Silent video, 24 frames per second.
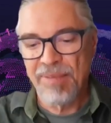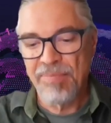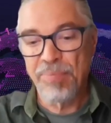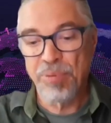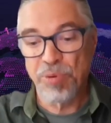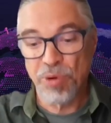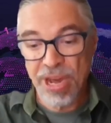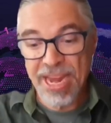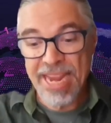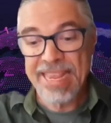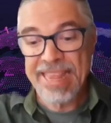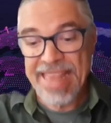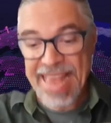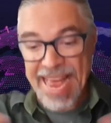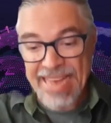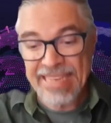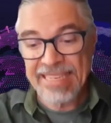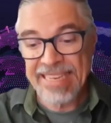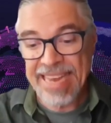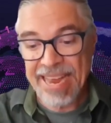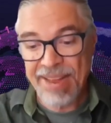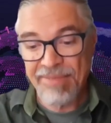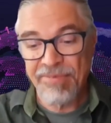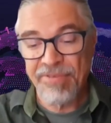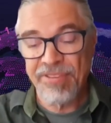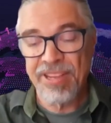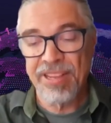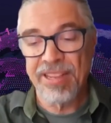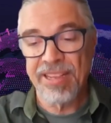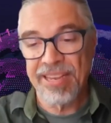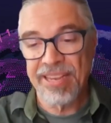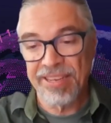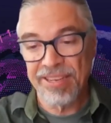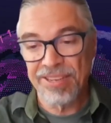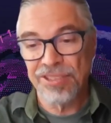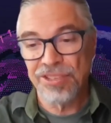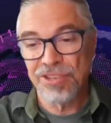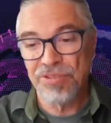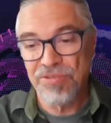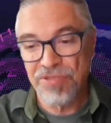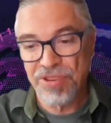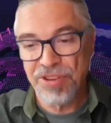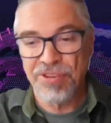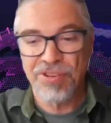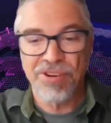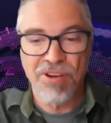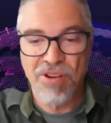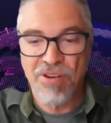bring that same feeling to
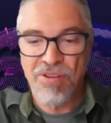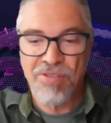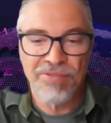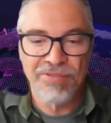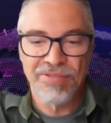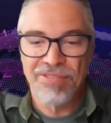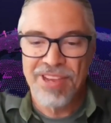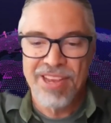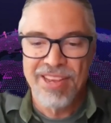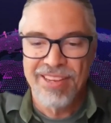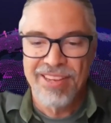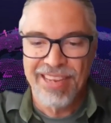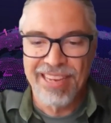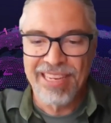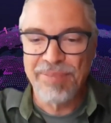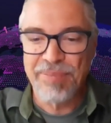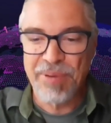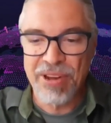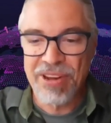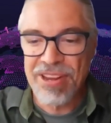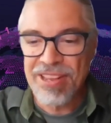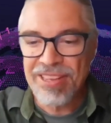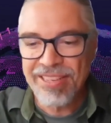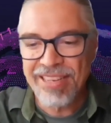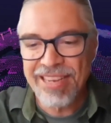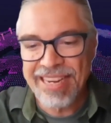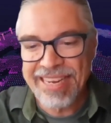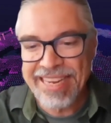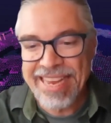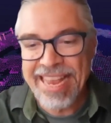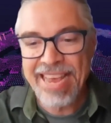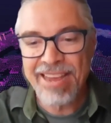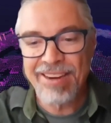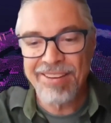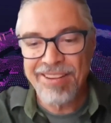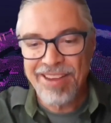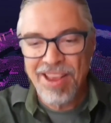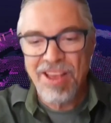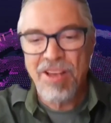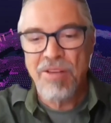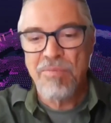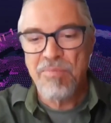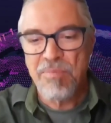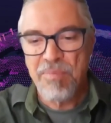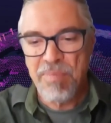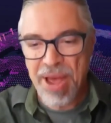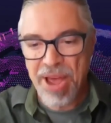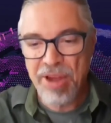your own experience. And again,
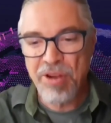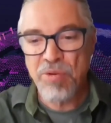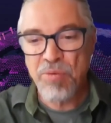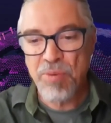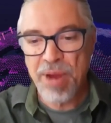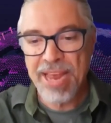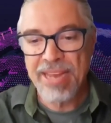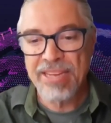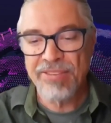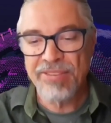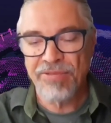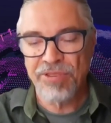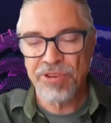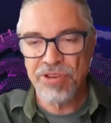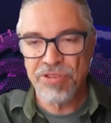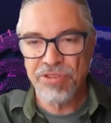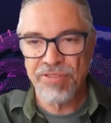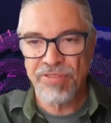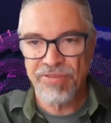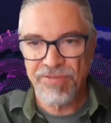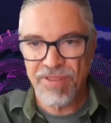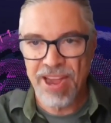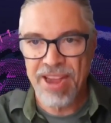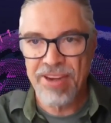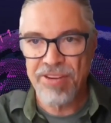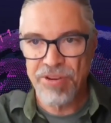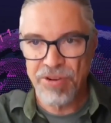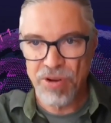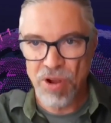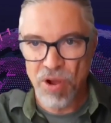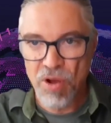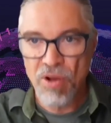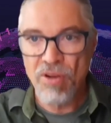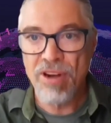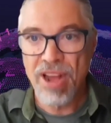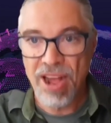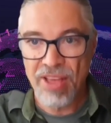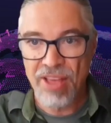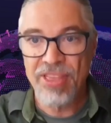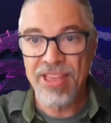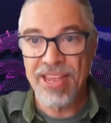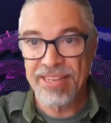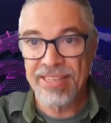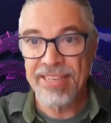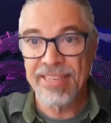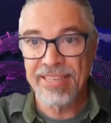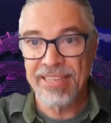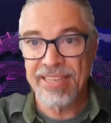better ways for you to find your own
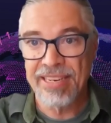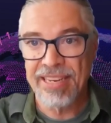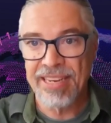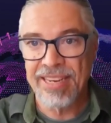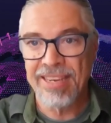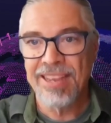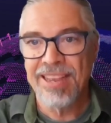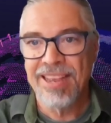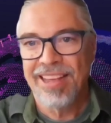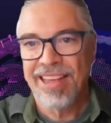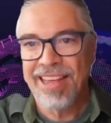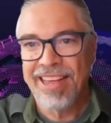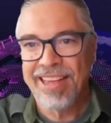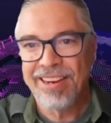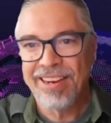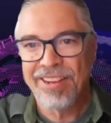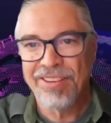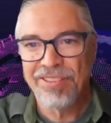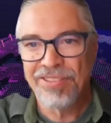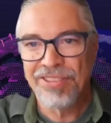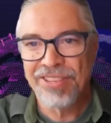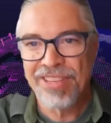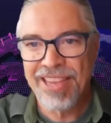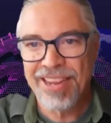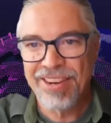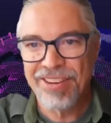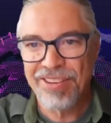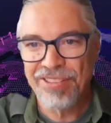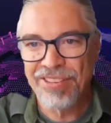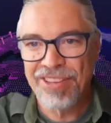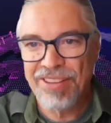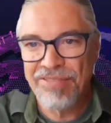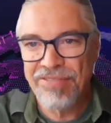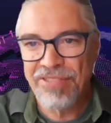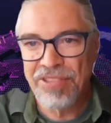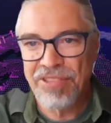authenticity and understand yourself in